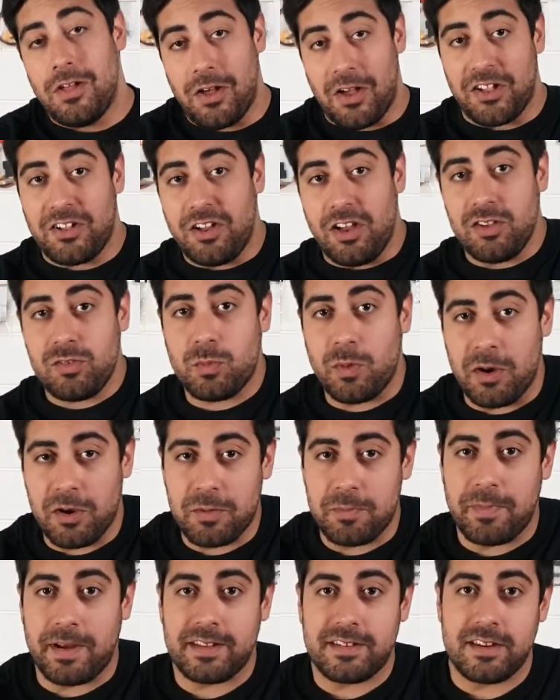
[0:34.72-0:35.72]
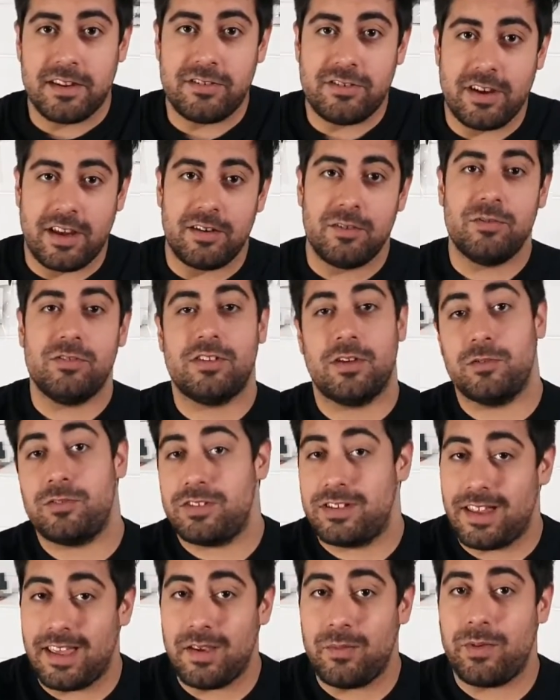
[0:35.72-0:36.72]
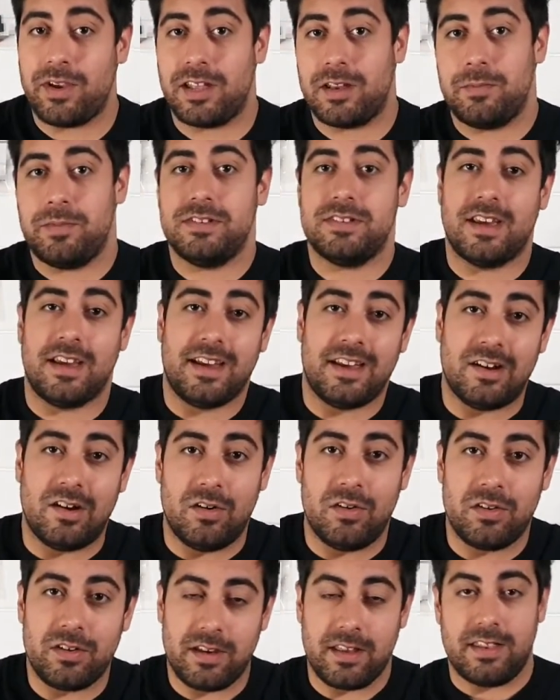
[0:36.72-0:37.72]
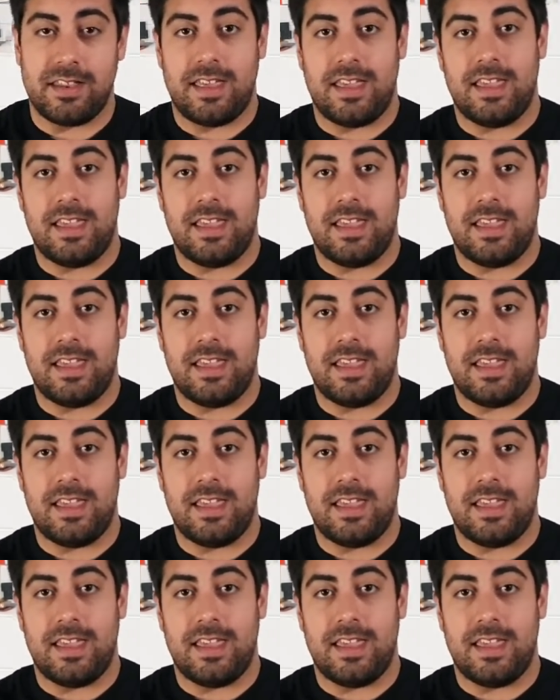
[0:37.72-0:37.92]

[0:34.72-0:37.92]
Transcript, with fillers: Hi guys, welcome back to the channel. So today we're going to be taking a look at